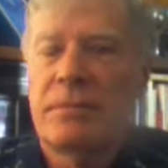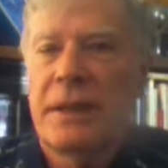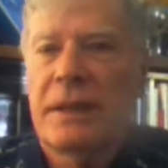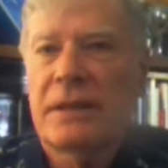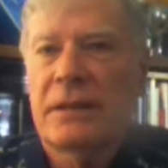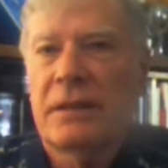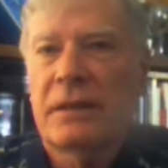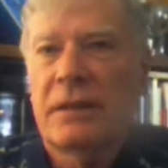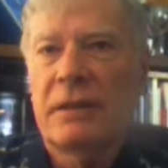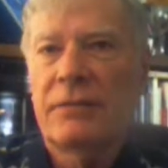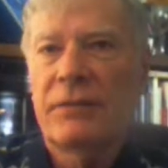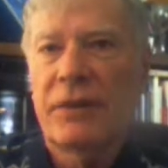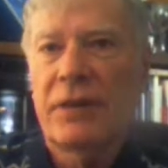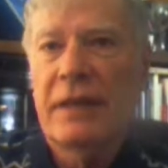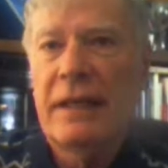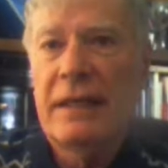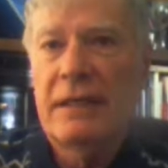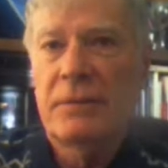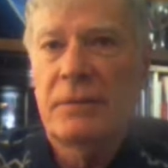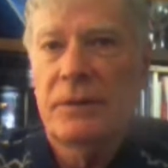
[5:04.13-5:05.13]
basically for
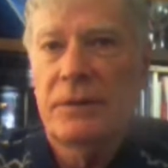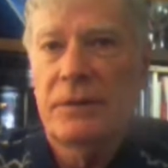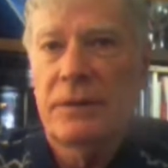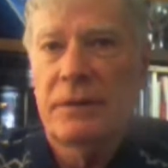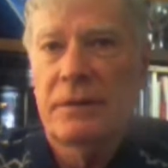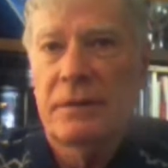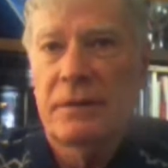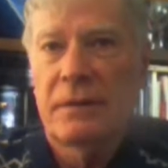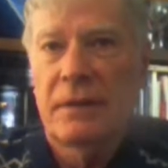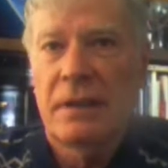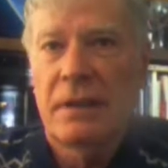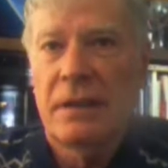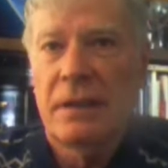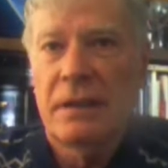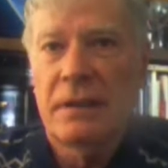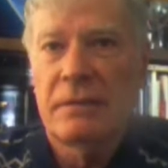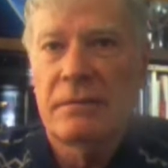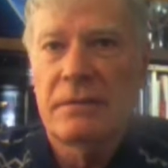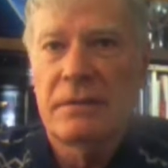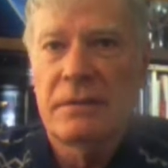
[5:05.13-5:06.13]
animals,
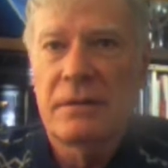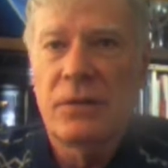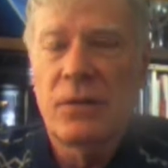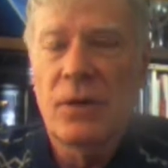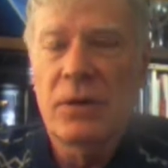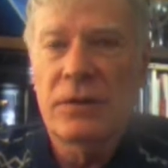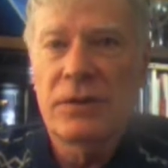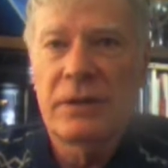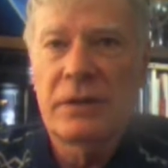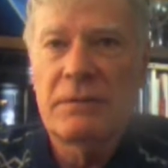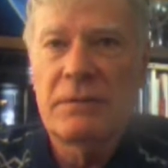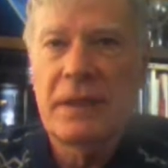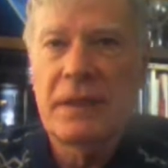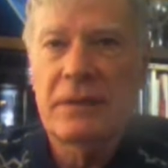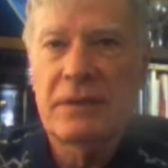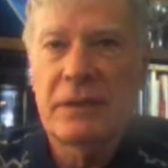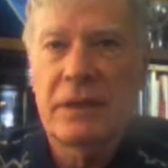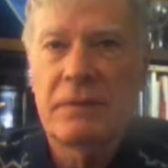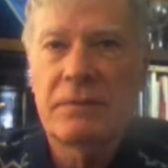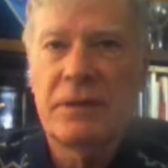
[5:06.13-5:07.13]
horse
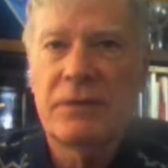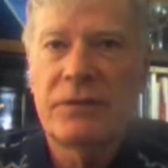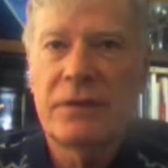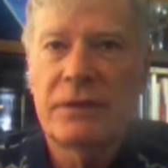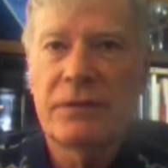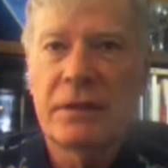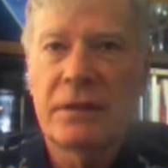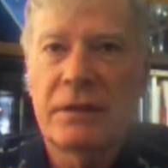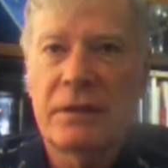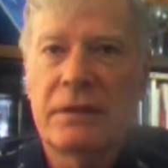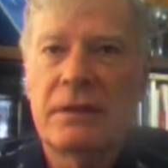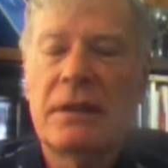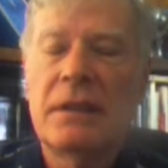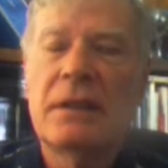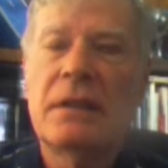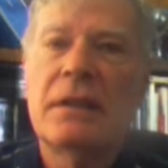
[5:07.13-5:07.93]
MSM, if you will,